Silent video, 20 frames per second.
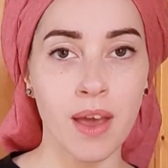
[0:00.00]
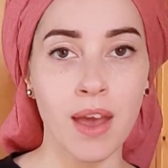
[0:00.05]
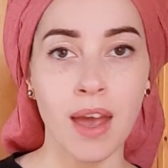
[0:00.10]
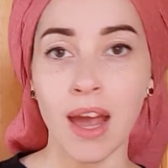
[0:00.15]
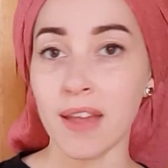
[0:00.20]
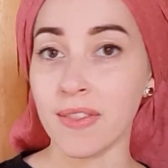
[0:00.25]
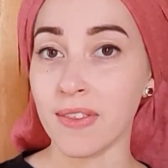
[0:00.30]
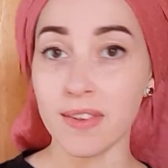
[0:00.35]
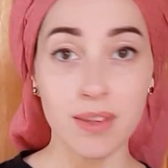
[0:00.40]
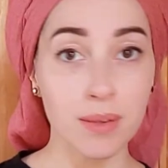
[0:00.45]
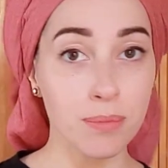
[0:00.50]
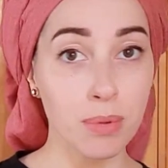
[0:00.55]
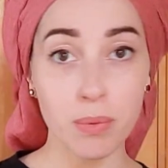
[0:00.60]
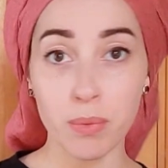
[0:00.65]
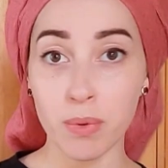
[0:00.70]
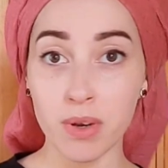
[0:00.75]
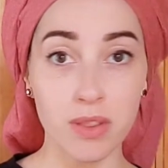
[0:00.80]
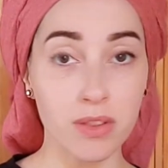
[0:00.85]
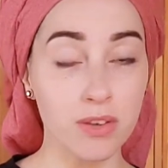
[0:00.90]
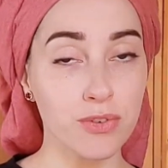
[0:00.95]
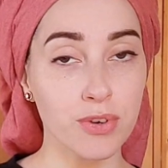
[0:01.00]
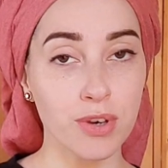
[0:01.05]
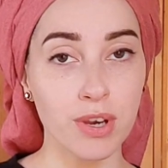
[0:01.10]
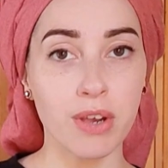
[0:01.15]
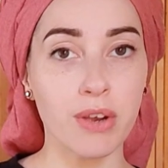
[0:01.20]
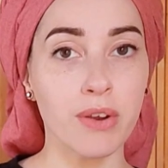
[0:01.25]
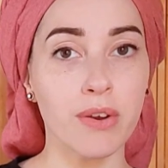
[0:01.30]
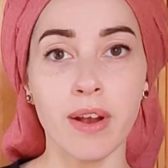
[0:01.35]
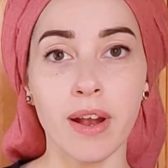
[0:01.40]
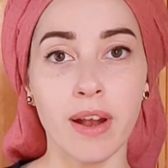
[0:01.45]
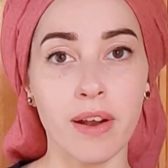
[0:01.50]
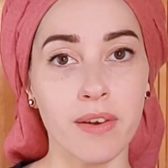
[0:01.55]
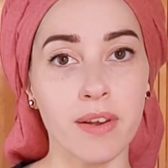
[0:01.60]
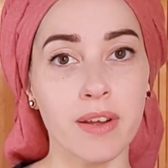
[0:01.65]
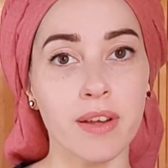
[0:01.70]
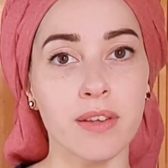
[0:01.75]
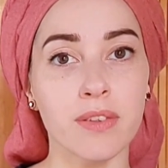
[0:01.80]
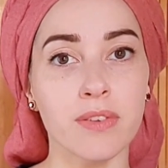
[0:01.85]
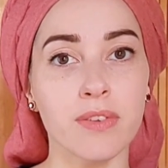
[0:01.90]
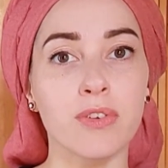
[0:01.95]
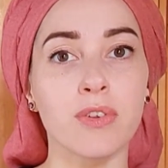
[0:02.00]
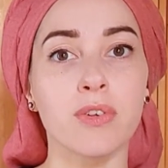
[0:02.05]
And this can be one of the trickier areas